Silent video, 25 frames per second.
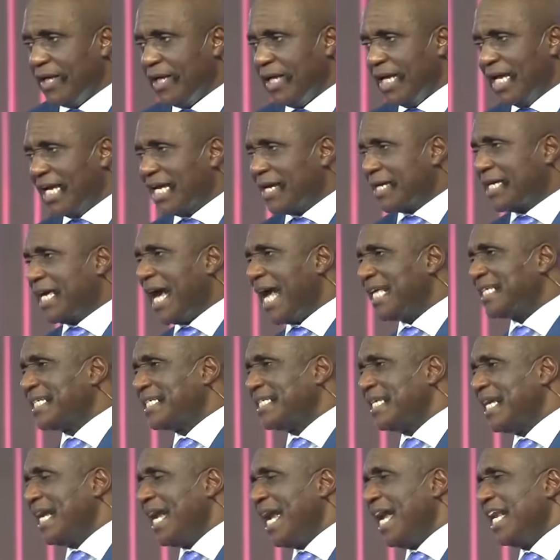He
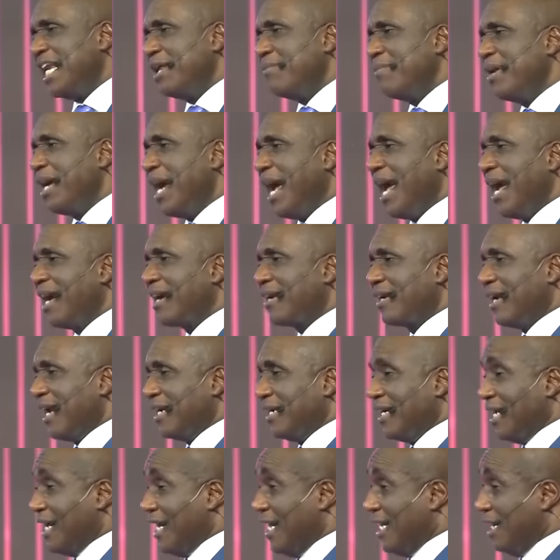gets the enemy angry, and
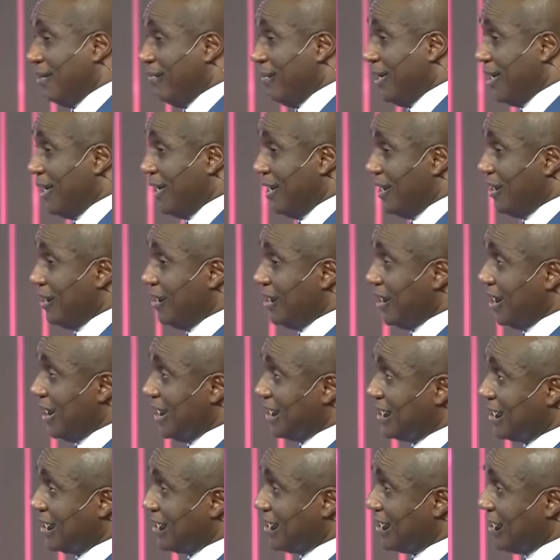the enemy
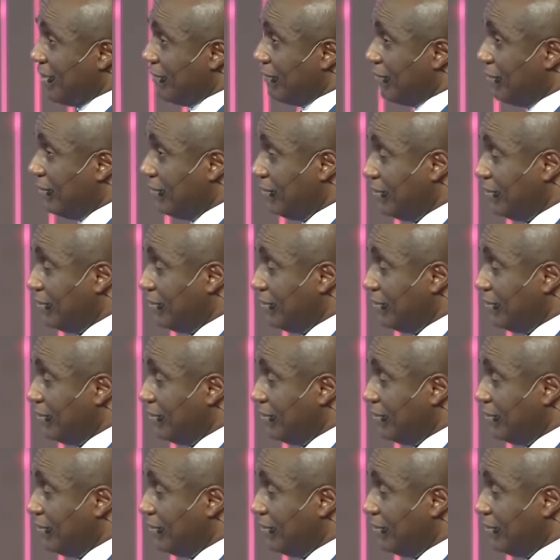is the devil.